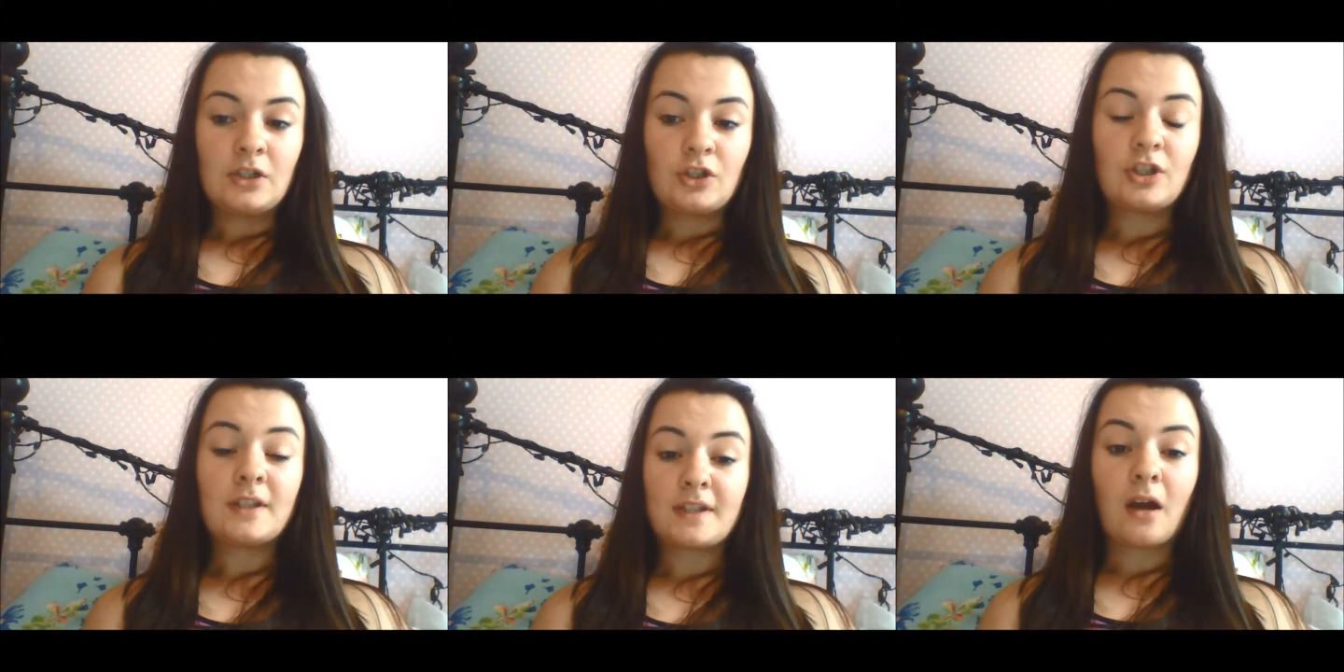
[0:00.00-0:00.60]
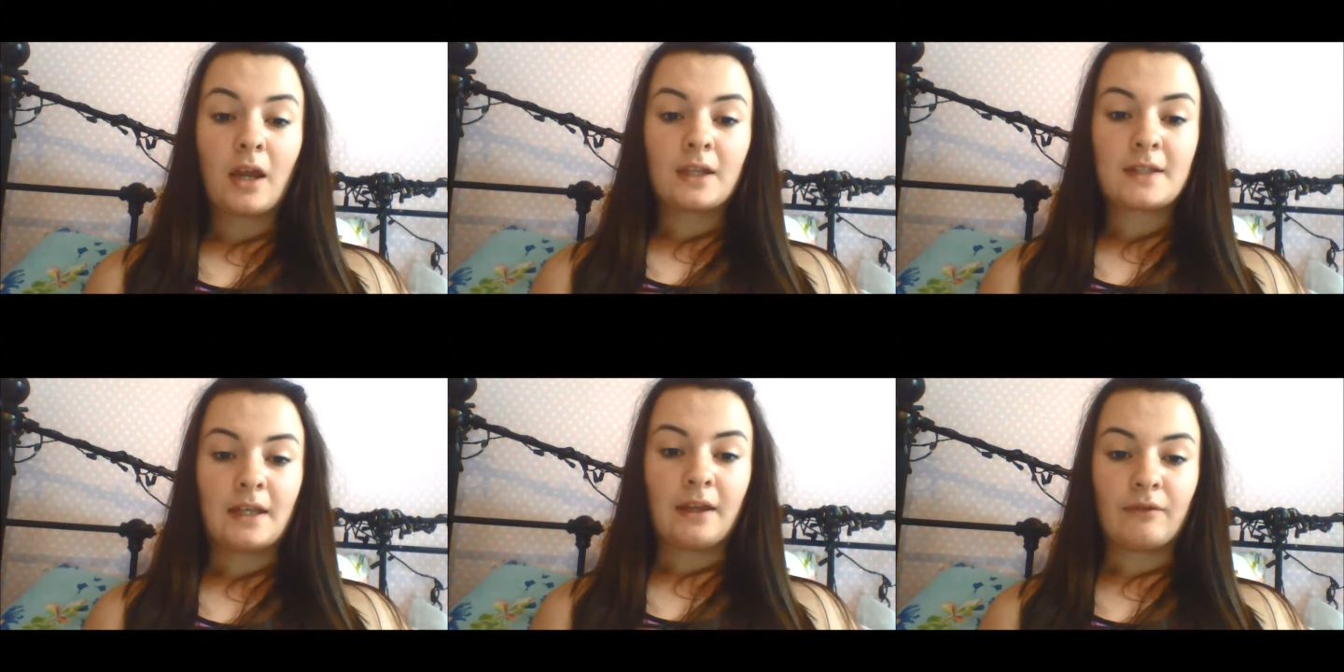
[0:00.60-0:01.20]
She's dying
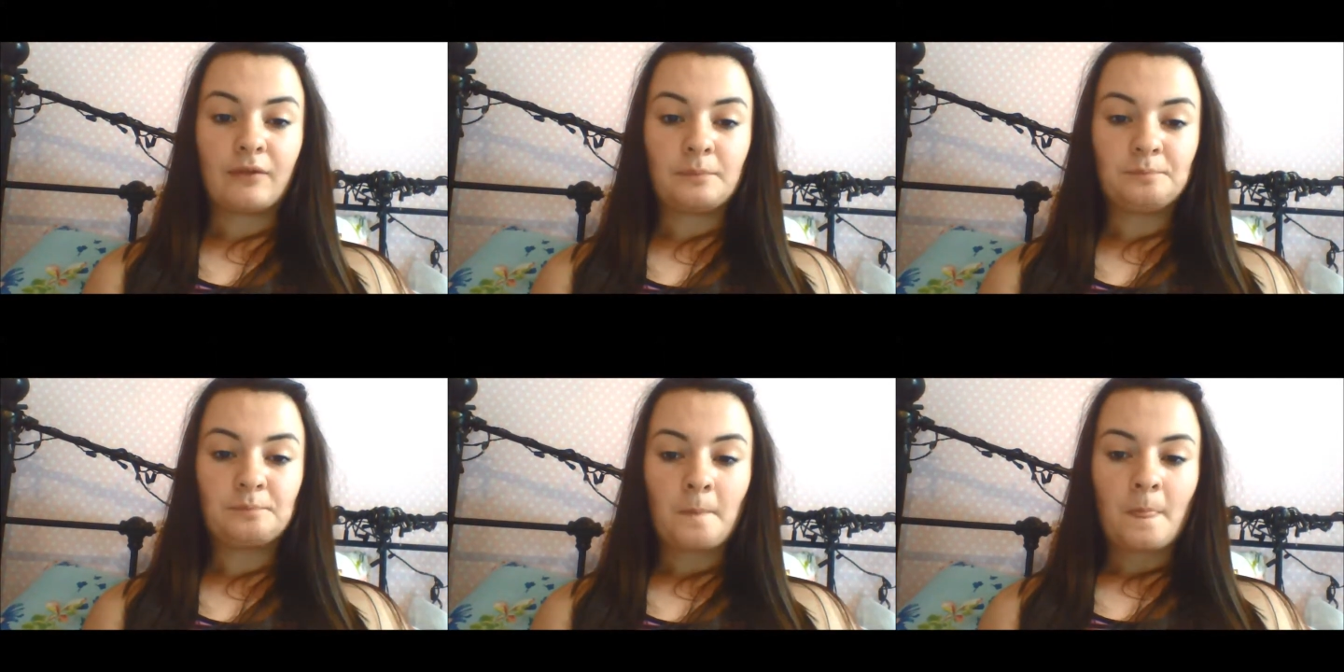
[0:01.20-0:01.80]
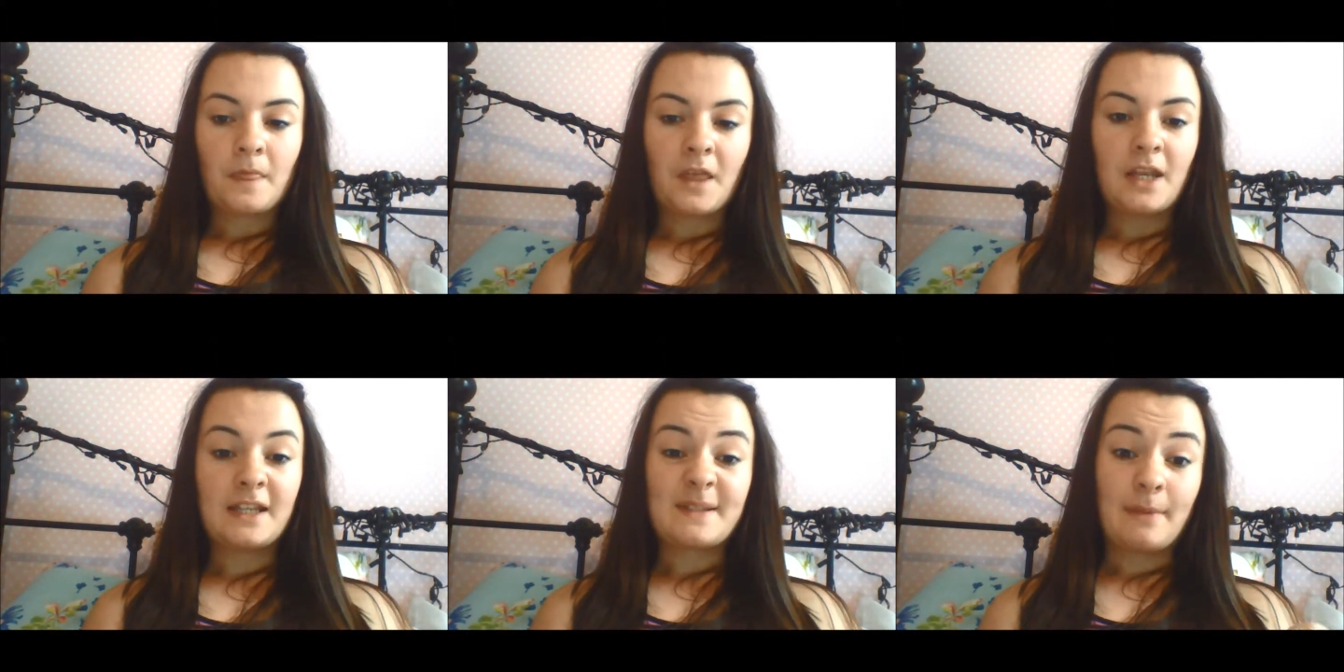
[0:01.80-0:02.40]
to live. The
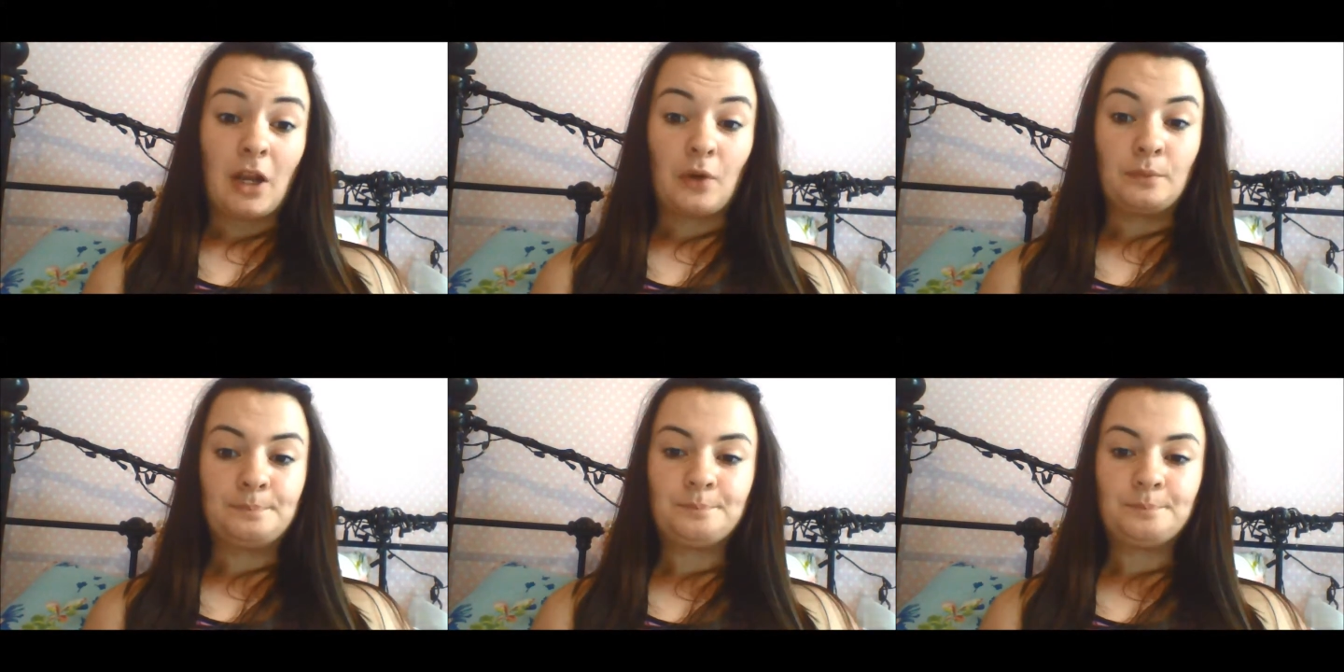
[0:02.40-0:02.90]
link's below.